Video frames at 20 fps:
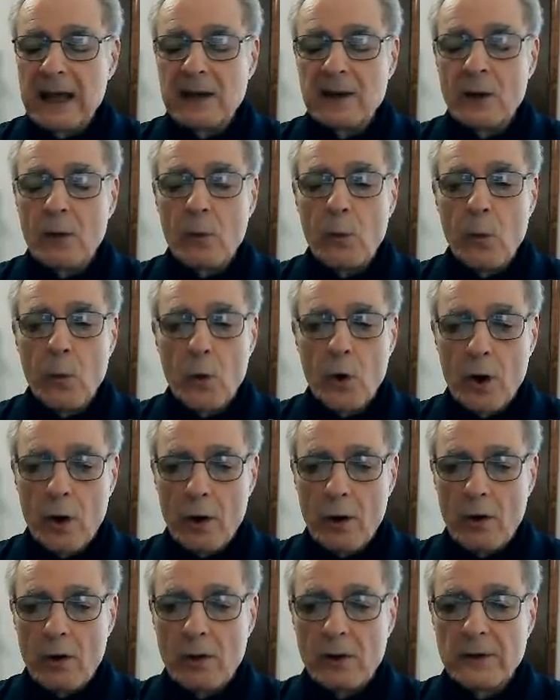the
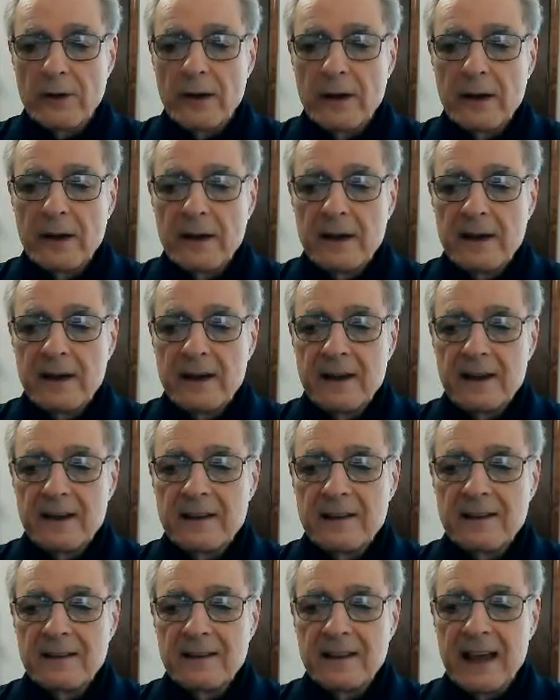world
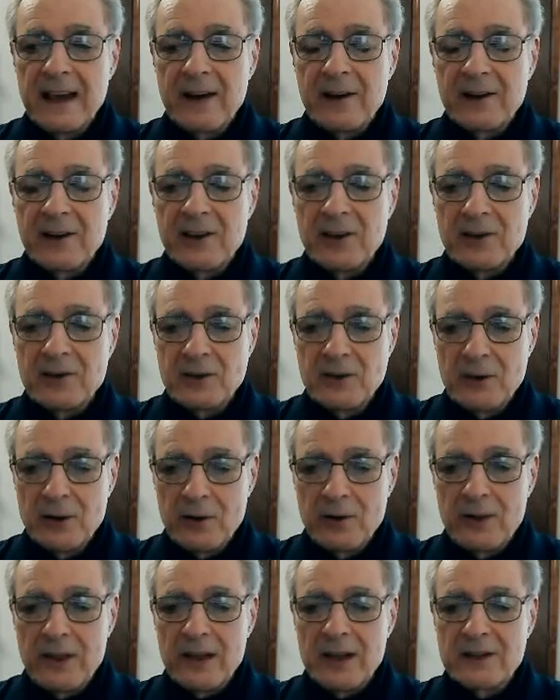that could
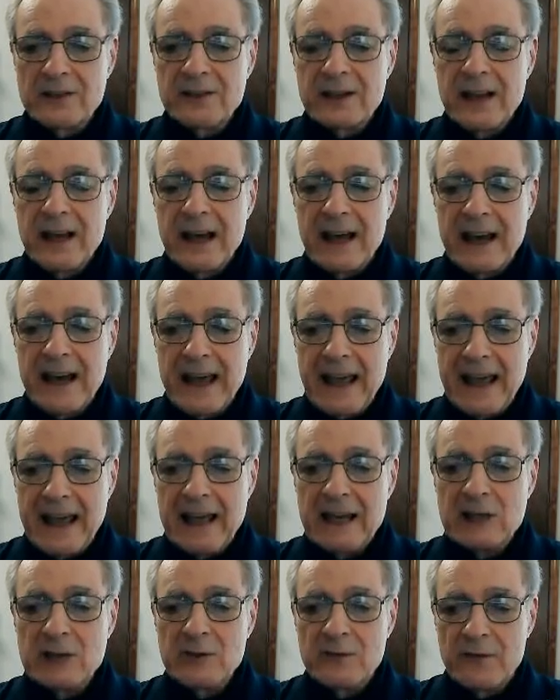do this at
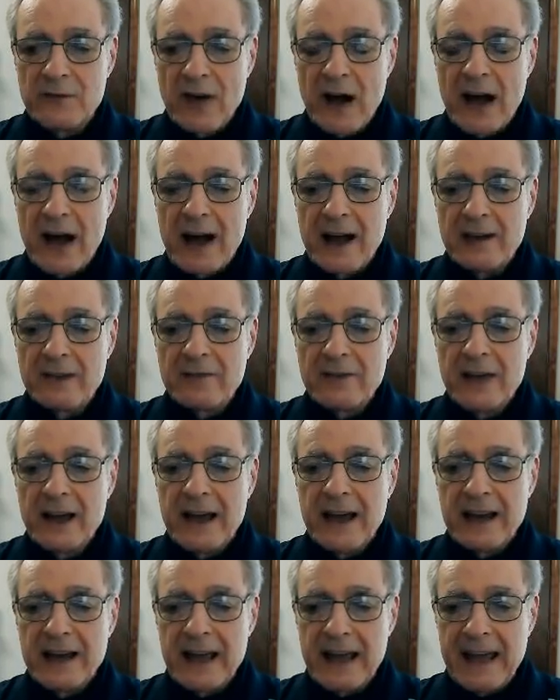age 5
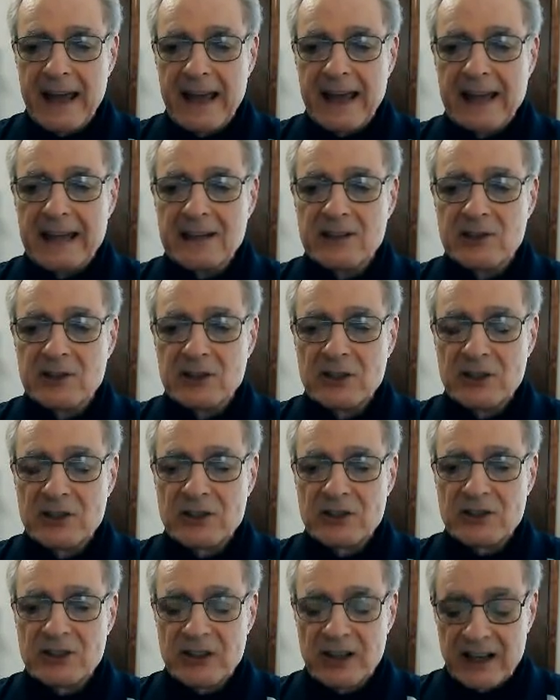and age
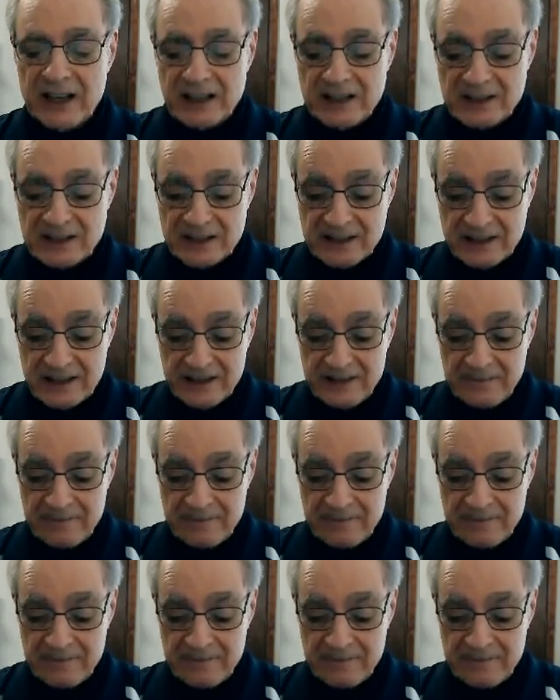6.